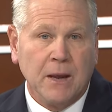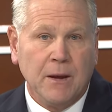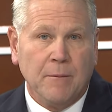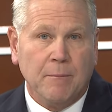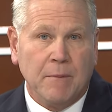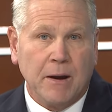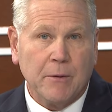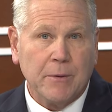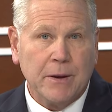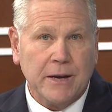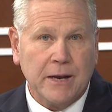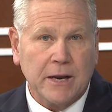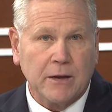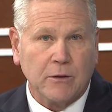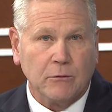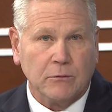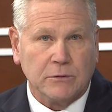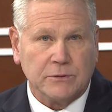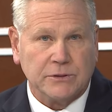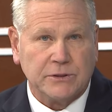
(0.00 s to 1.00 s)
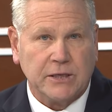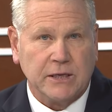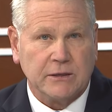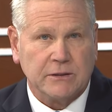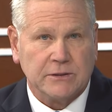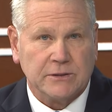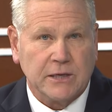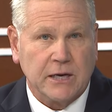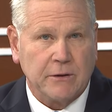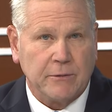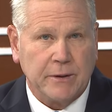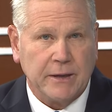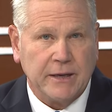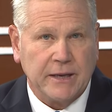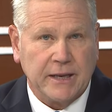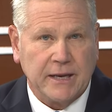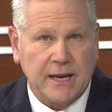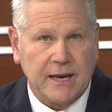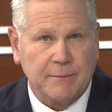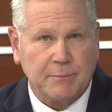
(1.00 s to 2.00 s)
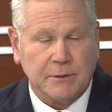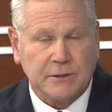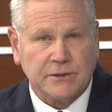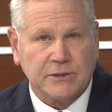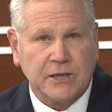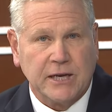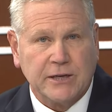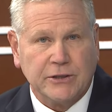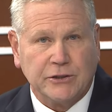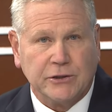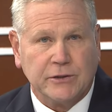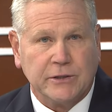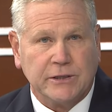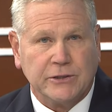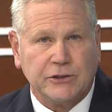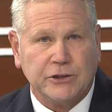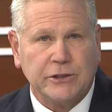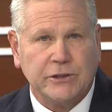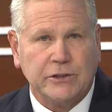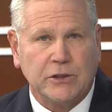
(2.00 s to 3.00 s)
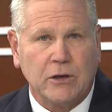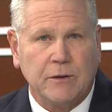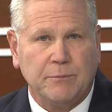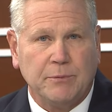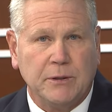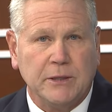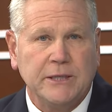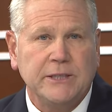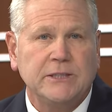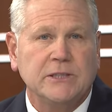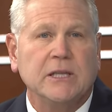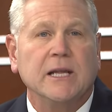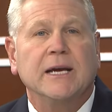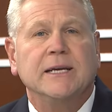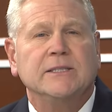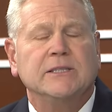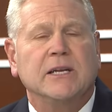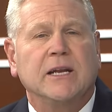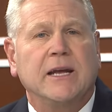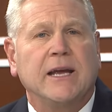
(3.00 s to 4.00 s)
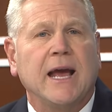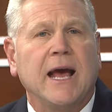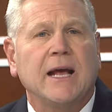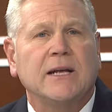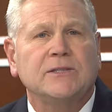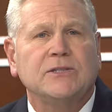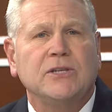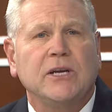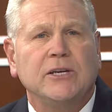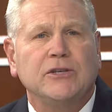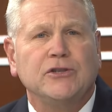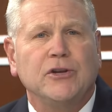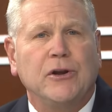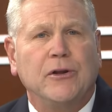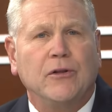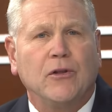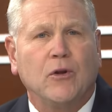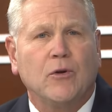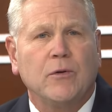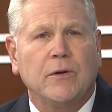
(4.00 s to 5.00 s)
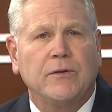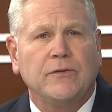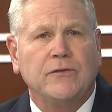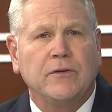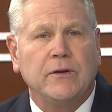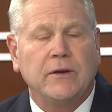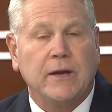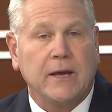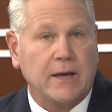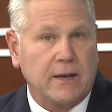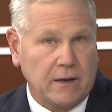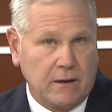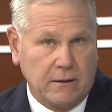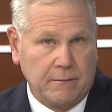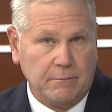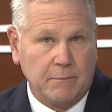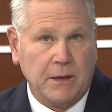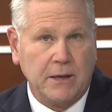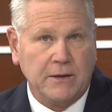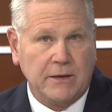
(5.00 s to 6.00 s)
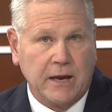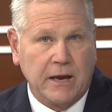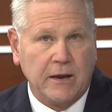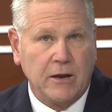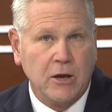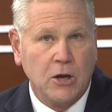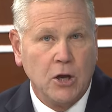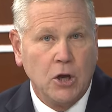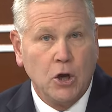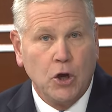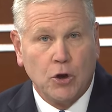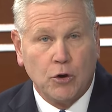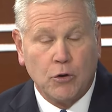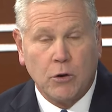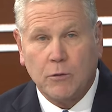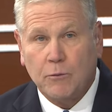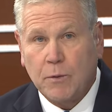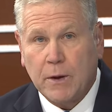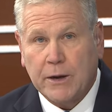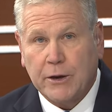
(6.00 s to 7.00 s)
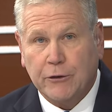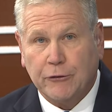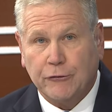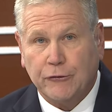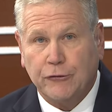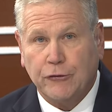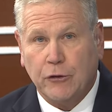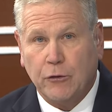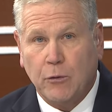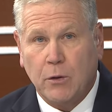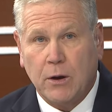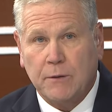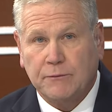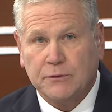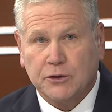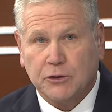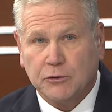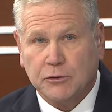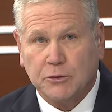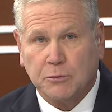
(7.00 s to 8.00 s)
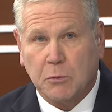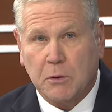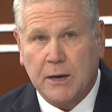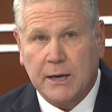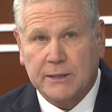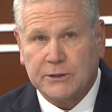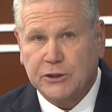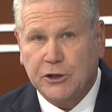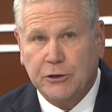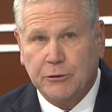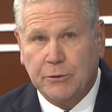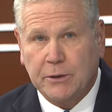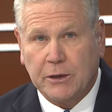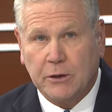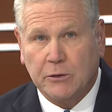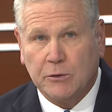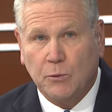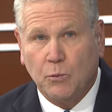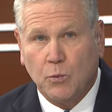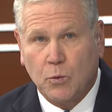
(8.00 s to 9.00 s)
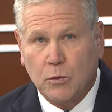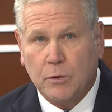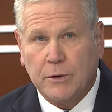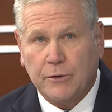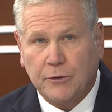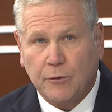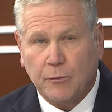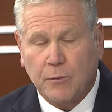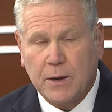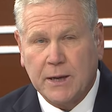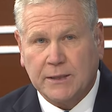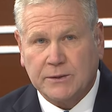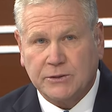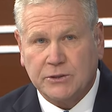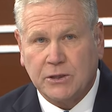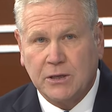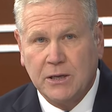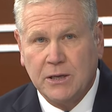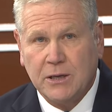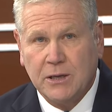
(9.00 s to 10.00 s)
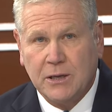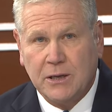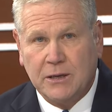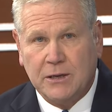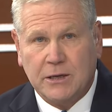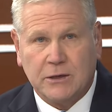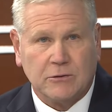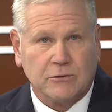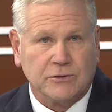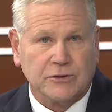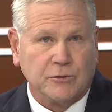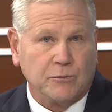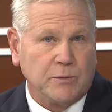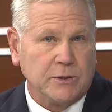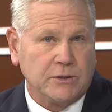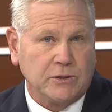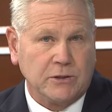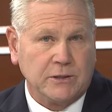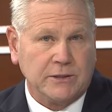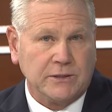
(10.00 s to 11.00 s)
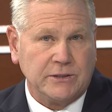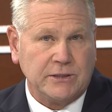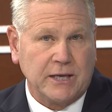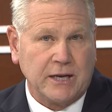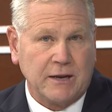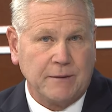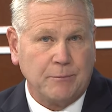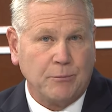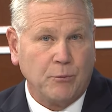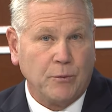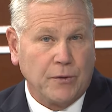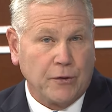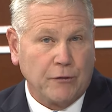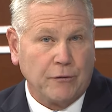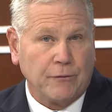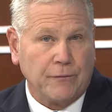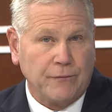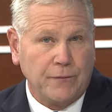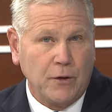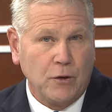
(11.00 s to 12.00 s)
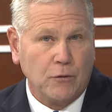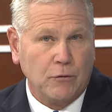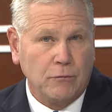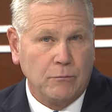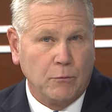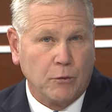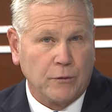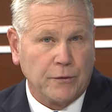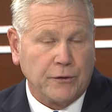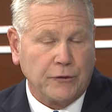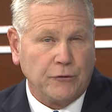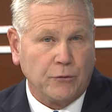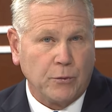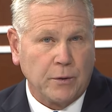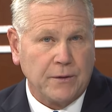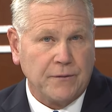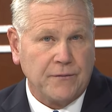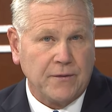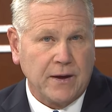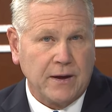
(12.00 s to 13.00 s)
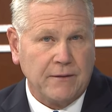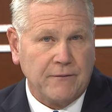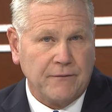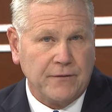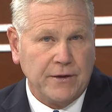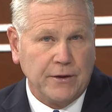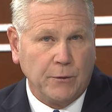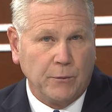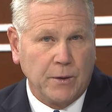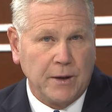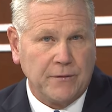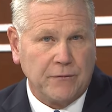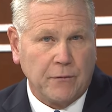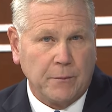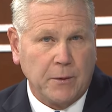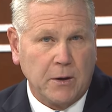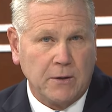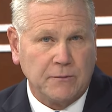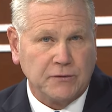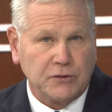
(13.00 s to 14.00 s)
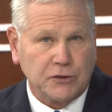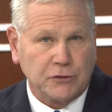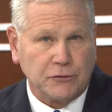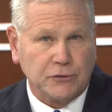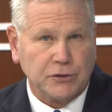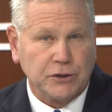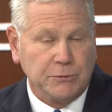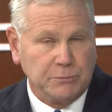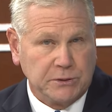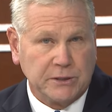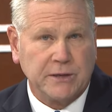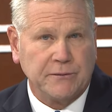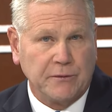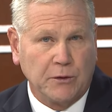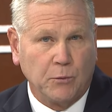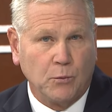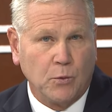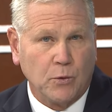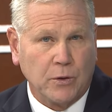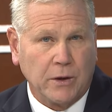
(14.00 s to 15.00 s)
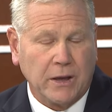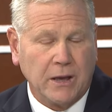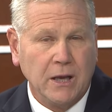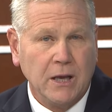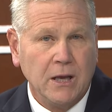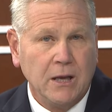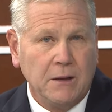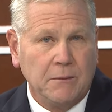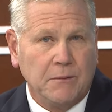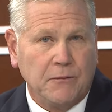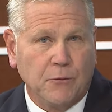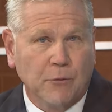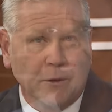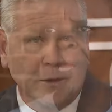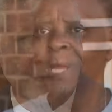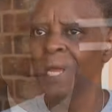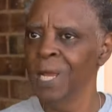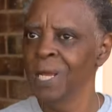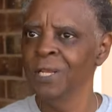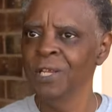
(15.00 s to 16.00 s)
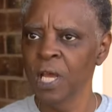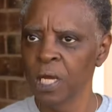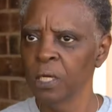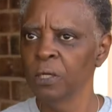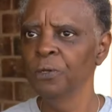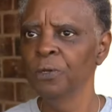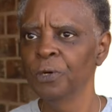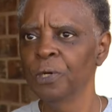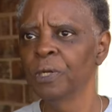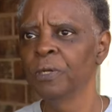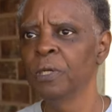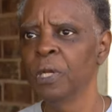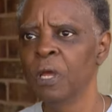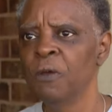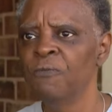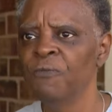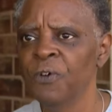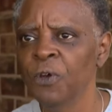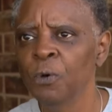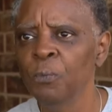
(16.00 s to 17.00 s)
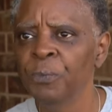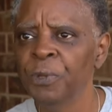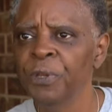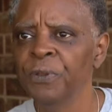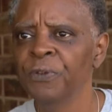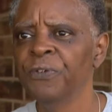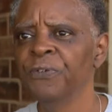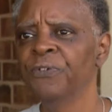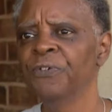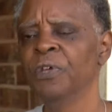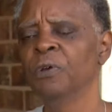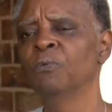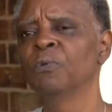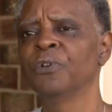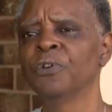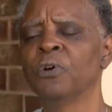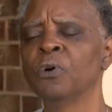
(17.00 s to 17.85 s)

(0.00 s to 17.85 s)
Mary Nichols tells our Indianapolis station that she saw police lights at a gas station in Lawrence, Indiana on Monday. Court records show officers were executing a warrant arrest. Nichols originally set up with her phone more than 25 feet away from officers. She was given a warning before getting handcuffed and charged with unlawful